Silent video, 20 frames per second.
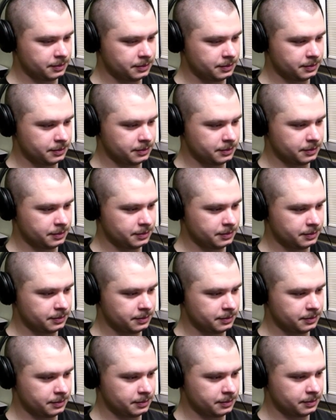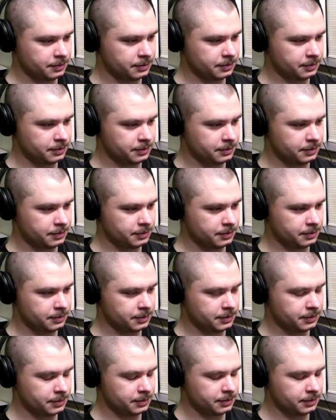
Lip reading: Nothing is said.